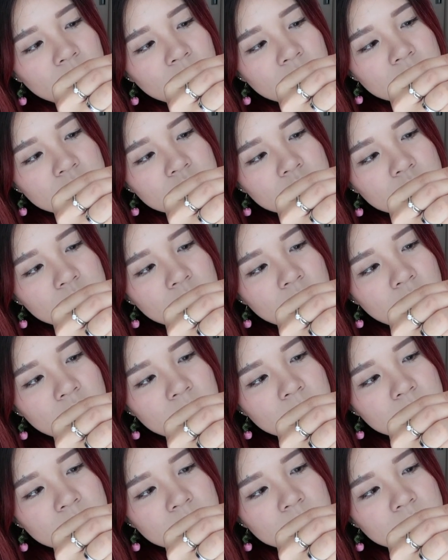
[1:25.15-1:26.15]
one
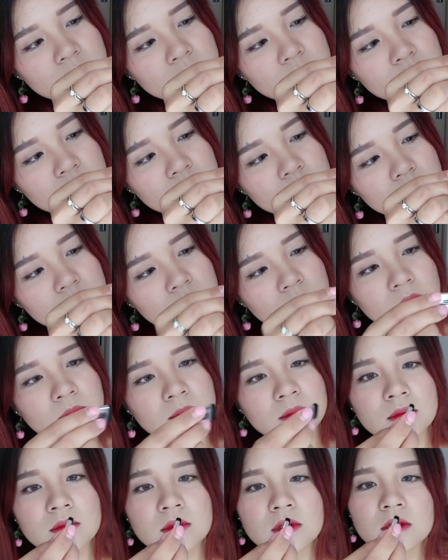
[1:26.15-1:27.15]
swipe, two swipe.
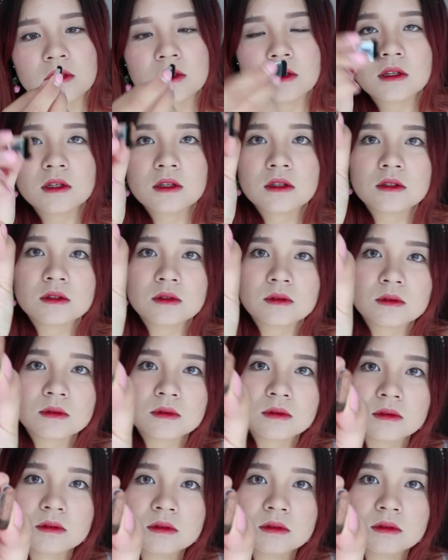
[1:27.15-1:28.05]
So